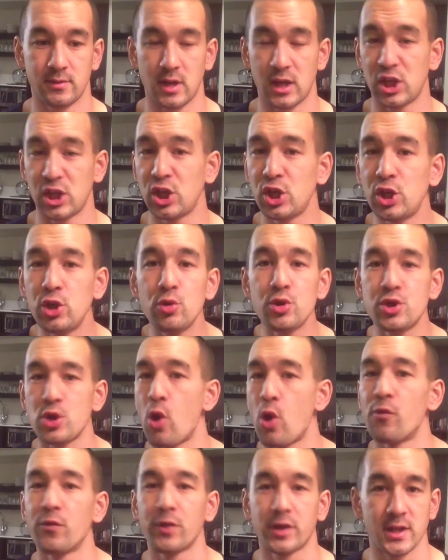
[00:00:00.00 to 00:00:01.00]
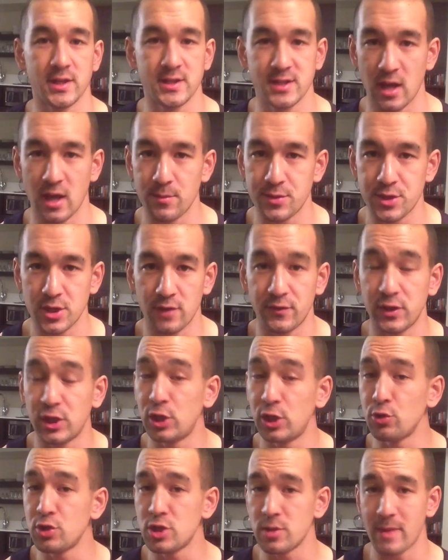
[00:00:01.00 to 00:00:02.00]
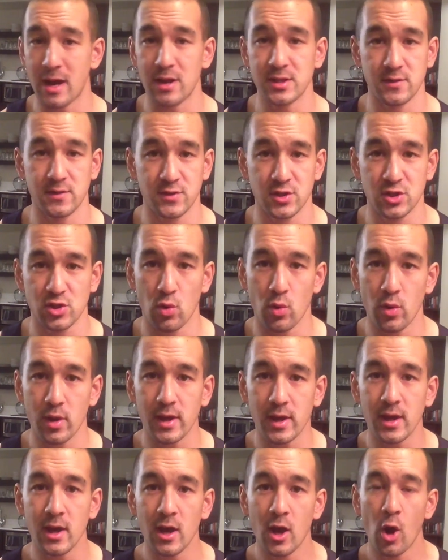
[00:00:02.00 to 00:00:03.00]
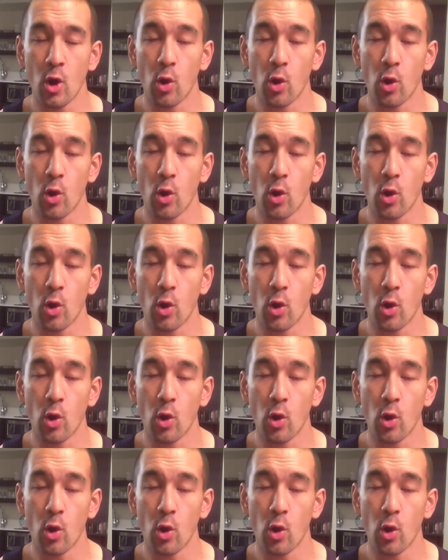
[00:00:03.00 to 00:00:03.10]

huge overconsumption of huge amounts of soy,